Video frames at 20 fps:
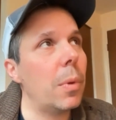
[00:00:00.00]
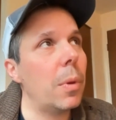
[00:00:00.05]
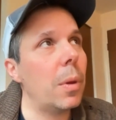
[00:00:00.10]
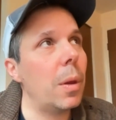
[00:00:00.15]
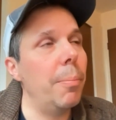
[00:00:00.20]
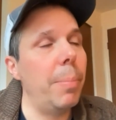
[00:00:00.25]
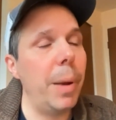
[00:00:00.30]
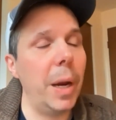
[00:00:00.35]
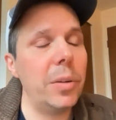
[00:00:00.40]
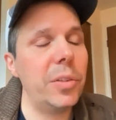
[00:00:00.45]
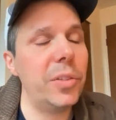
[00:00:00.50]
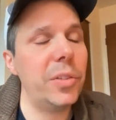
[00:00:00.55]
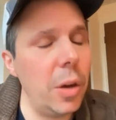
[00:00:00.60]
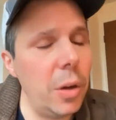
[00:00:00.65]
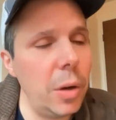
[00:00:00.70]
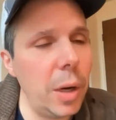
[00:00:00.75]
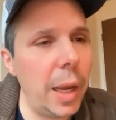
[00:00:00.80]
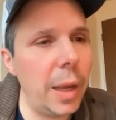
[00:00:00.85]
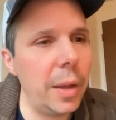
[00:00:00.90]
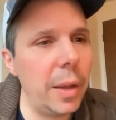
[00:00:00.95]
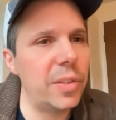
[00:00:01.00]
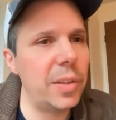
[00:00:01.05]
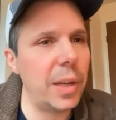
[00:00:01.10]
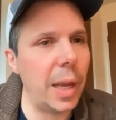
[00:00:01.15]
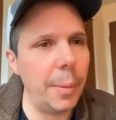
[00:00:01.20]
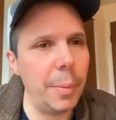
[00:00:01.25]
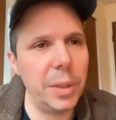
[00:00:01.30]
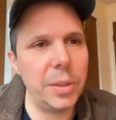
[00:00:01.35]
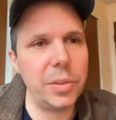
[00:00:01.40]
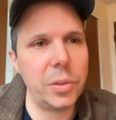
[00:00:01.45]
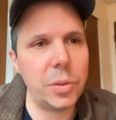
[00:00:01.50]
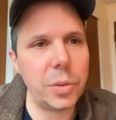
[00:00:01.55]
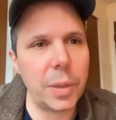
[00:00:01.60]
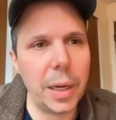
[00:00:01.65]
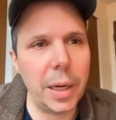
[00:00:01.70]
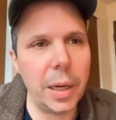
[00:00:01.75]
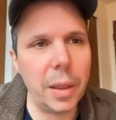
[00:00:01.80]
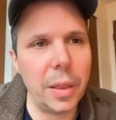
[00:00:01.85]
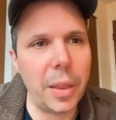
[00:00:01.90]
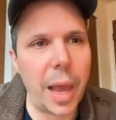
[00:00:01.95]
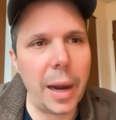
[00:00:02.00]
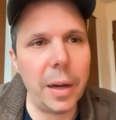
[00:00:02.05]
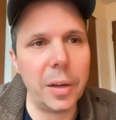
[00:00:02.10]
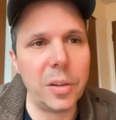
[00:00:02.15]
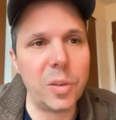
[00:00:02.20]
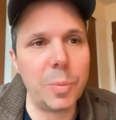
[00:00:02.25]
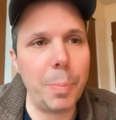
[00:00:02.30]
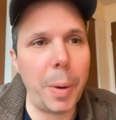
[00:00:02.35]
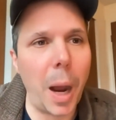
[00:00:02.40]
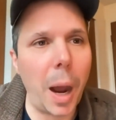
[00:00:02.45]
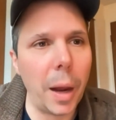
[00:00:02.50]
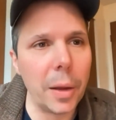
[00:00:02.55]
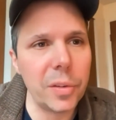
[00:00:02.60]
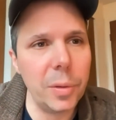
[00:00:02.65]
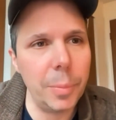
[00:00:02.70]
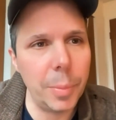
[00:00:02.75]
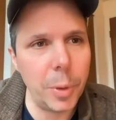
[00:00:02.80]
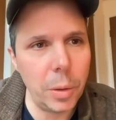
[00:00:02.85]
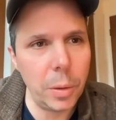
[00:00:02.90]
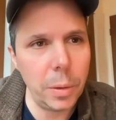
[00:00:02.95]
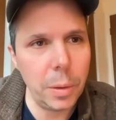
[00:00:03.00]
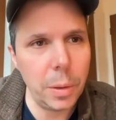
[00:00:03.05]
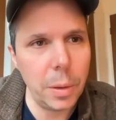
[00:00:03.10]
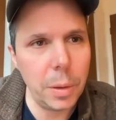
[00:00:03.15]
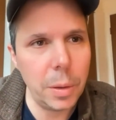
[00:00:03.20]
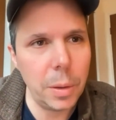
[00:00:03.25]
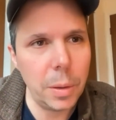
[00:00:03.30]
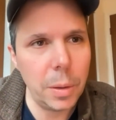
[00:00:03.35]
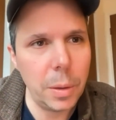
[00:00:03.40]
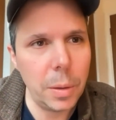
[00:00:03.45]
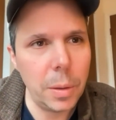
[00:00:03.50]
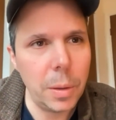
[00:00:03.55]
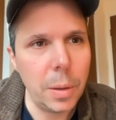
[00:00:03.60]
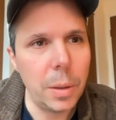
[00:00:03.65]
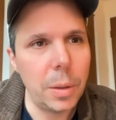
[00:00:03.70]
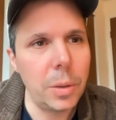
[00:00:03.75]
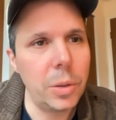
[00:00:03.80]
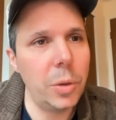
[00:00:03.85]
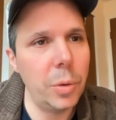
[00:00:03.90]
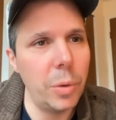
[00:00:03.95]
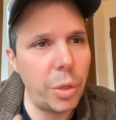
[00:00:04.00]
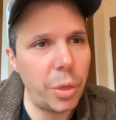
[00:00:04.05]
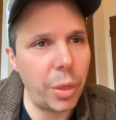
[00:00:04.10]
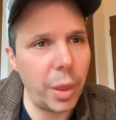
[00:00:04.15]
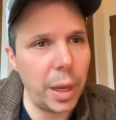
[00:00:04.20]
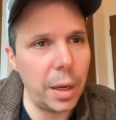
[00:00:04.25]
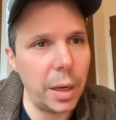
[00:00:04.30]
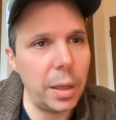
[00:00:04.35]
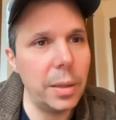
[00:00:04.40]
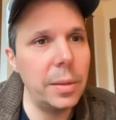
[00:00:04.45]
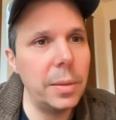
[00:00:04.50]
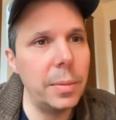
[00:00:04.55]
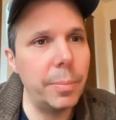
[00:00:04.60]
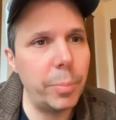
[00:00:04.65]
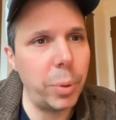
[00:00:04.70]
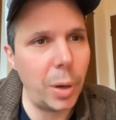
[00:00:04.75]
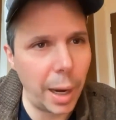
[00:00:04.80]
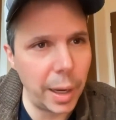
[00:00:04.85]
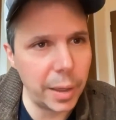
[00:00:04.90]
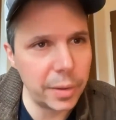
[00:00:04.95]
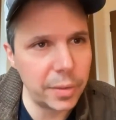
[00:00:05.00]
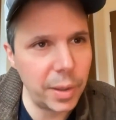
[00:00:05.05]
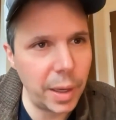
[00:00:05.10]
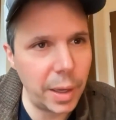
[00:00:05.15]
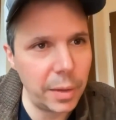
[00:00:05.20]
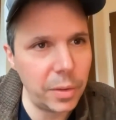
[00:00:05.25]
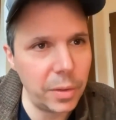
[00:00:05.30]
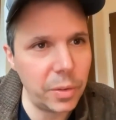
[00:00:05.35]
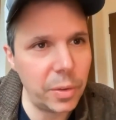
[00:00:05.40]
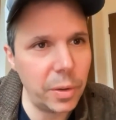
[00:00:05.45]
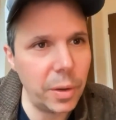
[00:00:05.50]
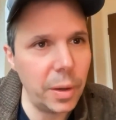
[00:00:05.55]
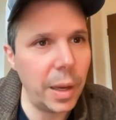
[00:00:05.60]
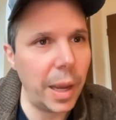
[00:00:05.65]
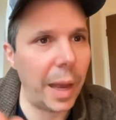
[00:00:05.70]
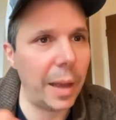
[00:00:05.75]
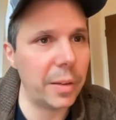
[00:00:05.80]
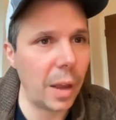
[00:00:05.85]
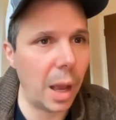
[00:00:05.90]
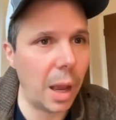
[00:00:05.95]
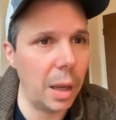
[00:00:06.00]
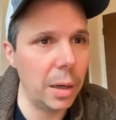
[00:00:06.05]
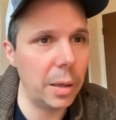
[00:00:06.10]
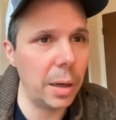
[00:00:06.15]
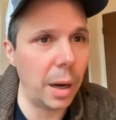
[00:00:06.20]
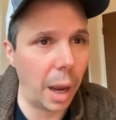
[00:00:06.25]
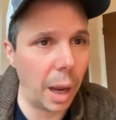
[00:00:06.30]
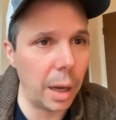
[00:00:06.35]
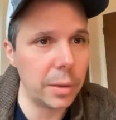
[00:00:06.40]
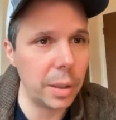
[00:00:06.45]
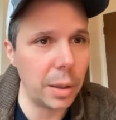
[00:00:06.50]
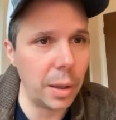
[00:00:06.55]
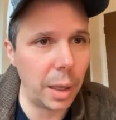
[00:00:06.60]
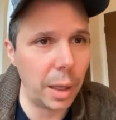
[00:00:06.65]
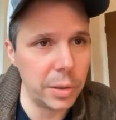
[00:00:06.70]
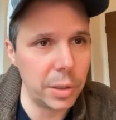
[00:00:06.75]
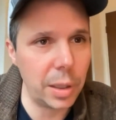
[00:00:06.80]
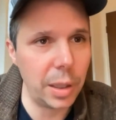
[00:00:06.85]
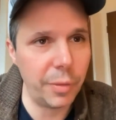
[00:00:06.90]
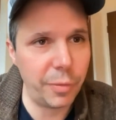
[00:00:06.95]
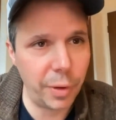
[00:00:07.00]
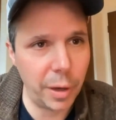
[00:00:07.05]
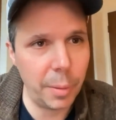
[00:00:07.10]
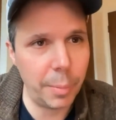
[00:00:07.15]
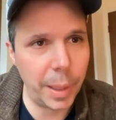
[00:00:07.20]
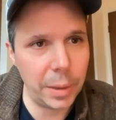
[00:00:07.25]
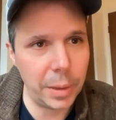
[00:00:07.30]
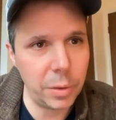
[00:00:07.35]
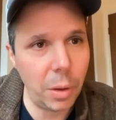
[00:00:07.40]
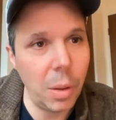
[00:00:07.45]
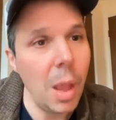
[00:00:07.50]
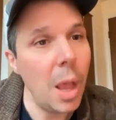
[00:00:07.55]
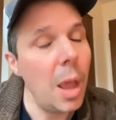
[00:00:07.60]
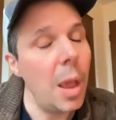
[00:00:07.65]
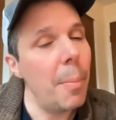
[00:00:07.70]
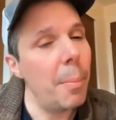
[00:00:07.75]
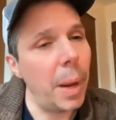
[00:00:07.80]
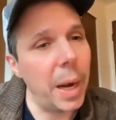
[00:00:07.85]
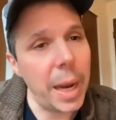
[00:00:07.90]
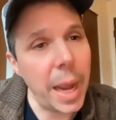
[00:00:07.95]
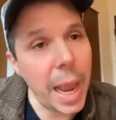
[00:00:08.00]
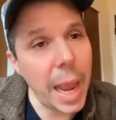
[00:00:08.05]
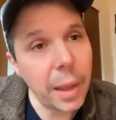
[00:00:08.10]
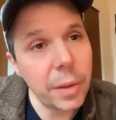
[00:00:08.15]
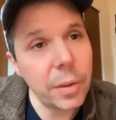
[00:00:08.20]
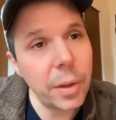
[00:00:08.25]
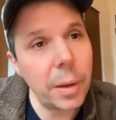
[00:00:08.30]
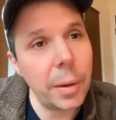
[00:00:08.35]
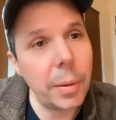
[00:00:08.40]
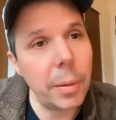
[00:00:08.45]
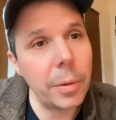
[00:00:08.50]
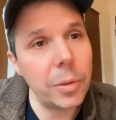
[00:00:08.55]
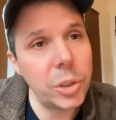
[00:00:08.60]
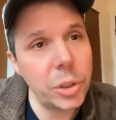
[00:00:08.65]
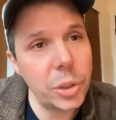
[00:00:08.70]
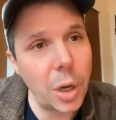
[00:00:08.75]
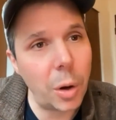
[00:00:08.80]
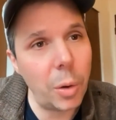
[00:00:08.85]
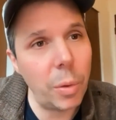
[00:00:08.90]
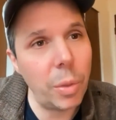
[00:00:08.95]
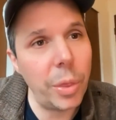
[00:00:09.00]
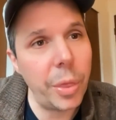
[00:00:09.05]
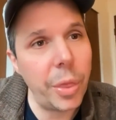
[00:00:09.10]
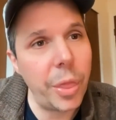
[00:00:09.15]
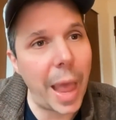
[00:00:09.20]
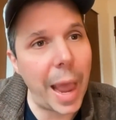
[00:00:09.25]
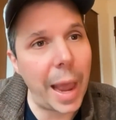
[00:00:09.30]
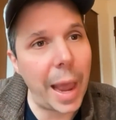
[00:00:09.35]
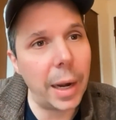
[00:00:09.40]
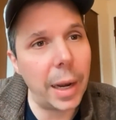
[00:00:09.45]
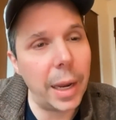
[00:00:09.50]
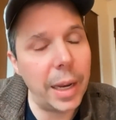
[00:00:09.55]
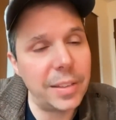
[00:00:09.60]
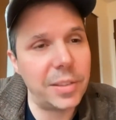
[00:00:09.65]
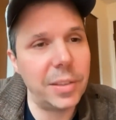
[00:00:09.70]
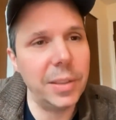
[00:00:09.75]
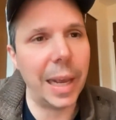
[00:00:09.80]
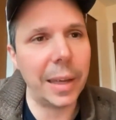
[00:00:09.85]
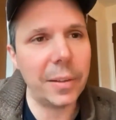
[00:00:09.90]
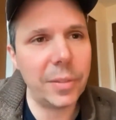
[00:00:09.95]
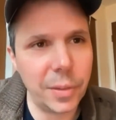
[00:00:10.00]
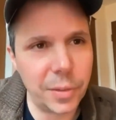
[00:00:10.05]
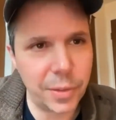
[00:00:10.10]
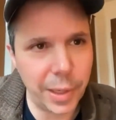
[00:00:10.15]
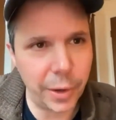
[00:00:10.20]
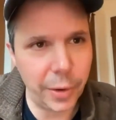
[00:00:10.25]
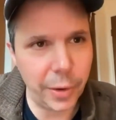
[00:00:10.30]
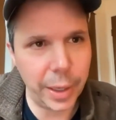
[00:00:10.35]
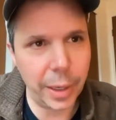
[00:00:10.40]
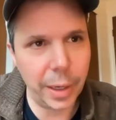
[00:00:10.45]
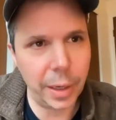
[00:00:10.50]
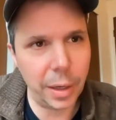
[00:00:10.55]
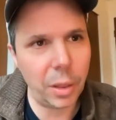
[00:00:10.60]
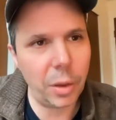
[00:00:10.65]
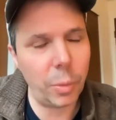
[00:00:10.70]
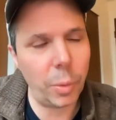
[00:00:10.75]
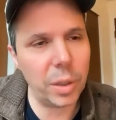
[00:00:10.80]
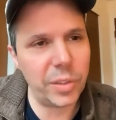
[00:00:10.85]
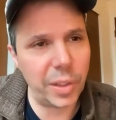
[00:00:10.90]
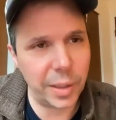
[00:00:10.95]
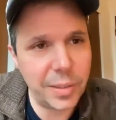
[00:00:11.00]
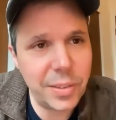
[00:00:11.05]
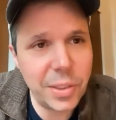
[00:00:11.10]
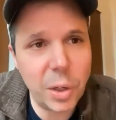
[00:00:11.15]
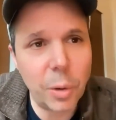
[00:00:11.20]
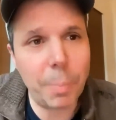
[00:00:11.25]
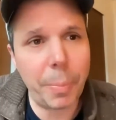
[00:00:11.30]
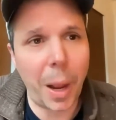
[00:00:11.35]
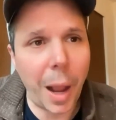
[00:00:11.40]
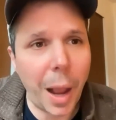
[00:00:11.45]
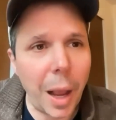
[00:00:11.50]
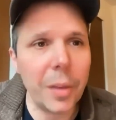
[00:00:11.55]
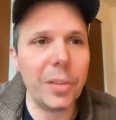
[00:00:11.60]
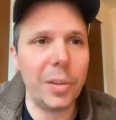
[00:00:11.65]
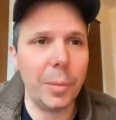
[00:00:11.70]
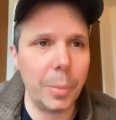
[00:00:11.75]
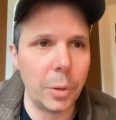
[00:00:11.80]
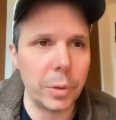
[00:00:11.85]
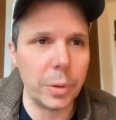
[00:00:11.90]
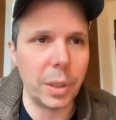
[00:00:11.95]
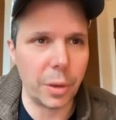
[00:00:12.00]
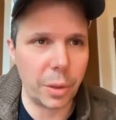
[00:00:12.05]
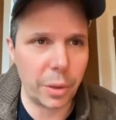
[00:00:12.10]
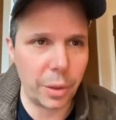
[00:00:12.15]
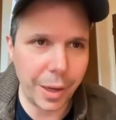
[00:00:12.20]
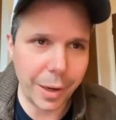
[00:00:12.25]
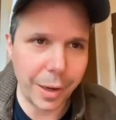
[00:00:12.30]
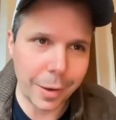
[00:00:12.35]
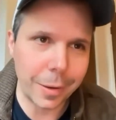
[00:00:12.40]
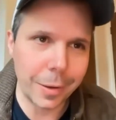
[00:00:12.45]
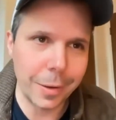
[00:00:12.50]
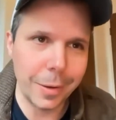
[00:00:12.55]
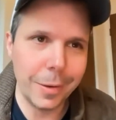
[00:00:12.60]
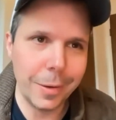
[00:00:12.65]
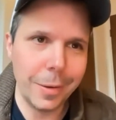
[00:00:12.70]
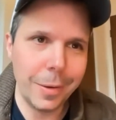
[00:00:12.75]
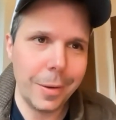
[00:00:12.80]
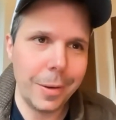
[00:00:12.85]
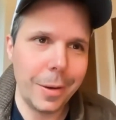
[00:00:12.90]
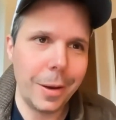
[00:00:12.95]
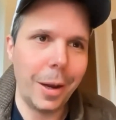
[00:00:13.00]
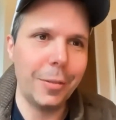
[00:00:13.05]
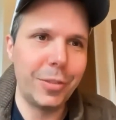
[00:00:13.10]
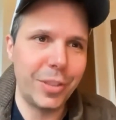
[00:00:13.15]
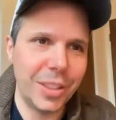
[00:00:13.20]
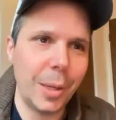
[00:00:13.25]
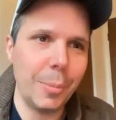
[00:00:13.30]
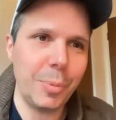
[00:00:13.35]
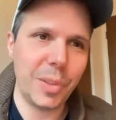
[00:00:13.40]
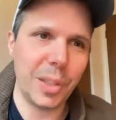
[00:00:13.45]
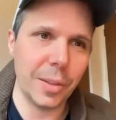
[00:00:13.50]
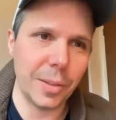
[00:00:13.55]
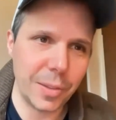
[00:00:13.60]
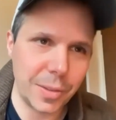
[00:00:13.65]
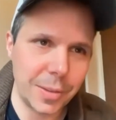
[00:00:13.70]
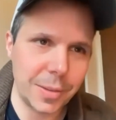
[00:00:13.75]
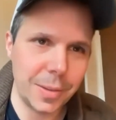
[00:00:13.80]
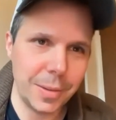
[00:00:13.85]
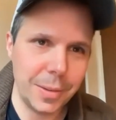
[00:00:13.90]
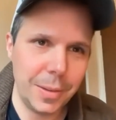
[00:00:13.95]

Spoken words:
Bergson has demonstrated that it's possible to think process as ontologically fundamental, but he hasn't shown that it's necessary. In other words, it's still possible to think of substance